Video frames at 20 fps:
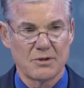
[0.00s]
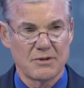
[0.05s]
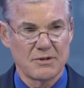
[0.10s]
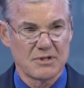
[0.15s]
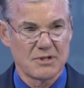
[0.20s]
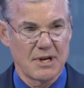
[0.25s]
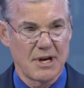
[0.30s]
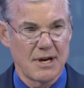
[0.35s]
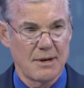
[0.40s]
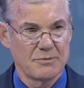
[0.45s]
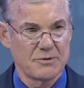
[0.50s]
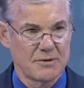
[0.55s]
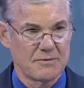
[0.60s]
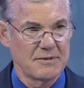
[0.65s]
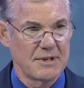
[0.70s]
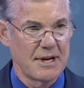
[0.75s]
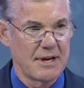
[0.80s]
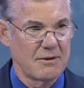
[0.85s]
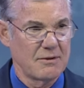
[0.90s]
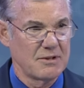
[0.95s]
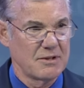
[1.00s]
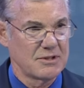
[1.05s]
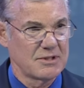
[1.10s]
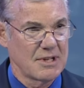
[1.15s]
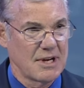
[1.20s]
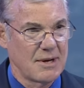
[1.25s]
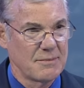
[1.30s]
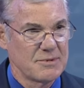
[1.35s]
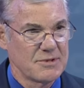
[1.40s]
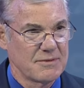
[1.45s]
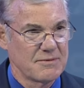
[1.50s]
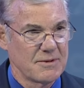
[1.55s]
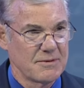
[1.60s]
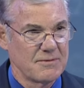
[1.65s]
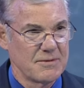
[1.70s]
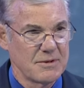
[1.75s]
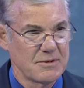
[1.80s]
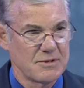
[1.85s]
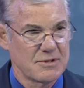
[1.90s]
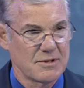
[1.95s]
to the jobs of now and the jobs of the
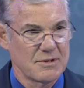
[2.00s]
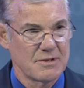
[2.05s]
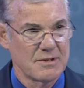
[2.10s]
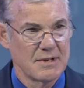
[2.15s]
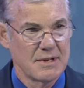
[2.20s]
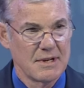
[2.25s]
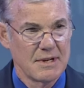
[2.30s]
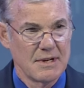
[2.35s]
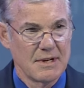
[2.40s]
future.